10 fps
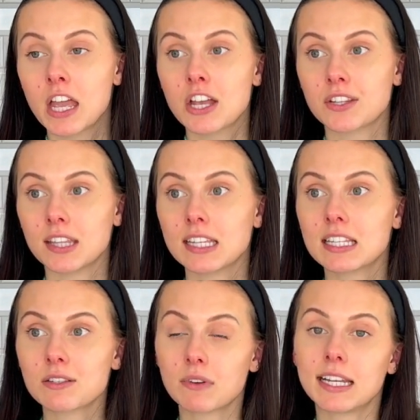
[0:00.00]
So this
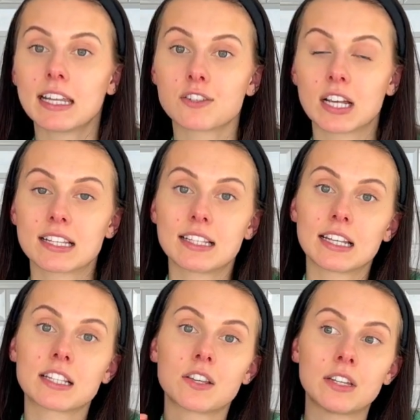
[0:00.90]
is really
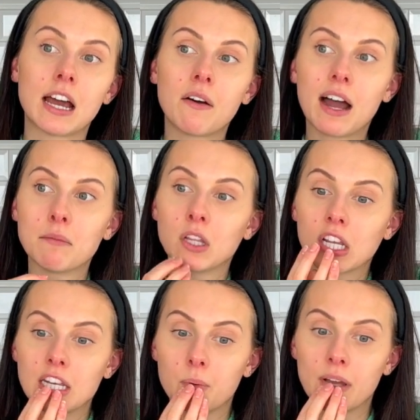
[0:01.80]
interesting. So now I'm
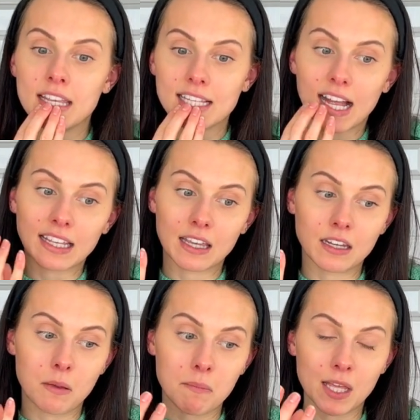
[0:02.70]
looking at ways I
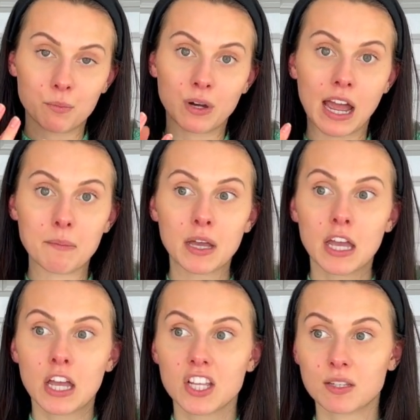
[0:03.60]
can meal prep
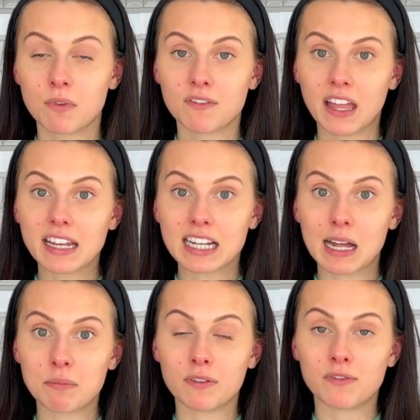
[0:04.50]
some of that
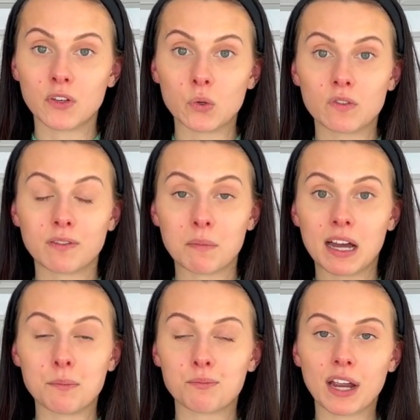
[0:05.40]
type of food for my
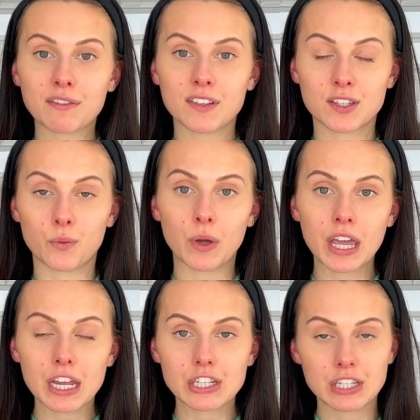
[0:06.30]
breakfast at
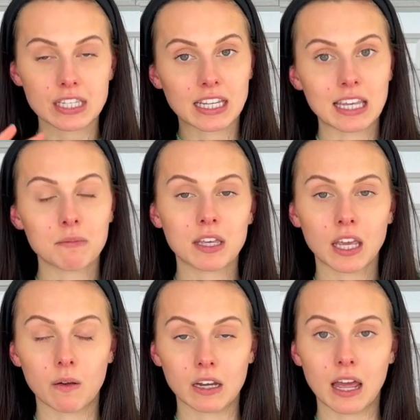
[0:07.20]
work, just to keep me
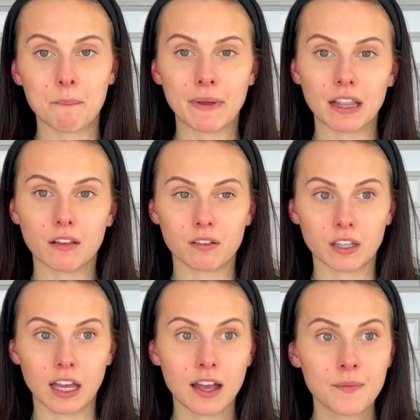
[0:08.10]
going a bit
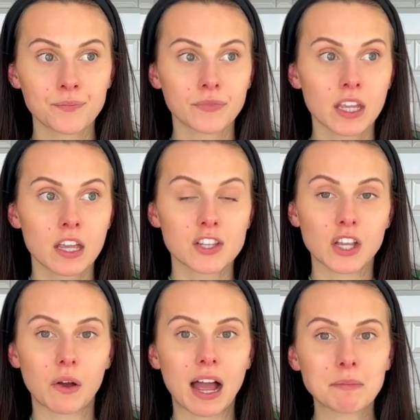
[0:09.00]
longer. So
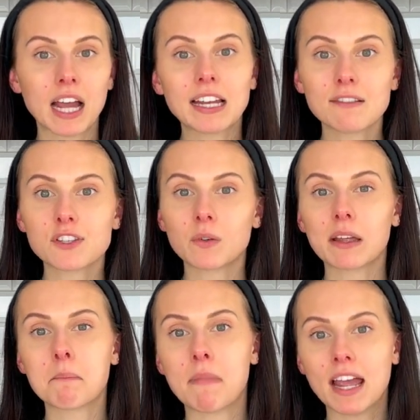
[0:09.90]
I'm kind of
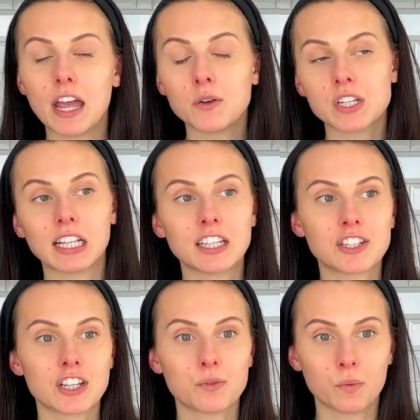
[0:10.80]
doing my own
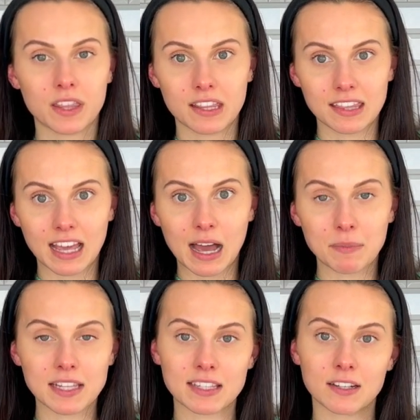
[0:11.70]
challenges within the app
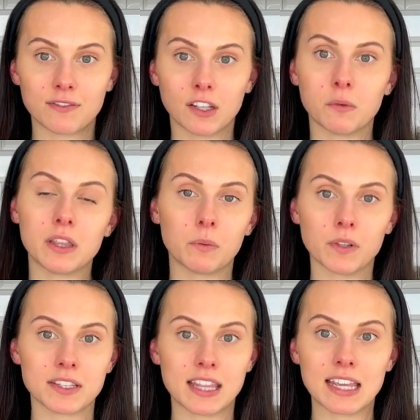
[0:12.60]
instead of following the
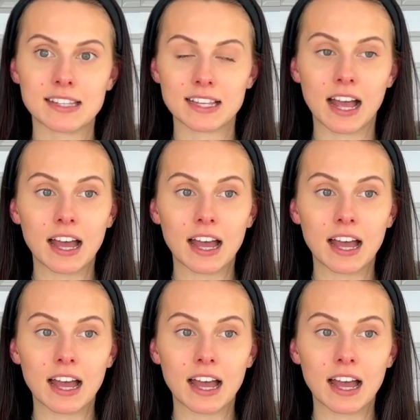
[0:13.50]
ones they set,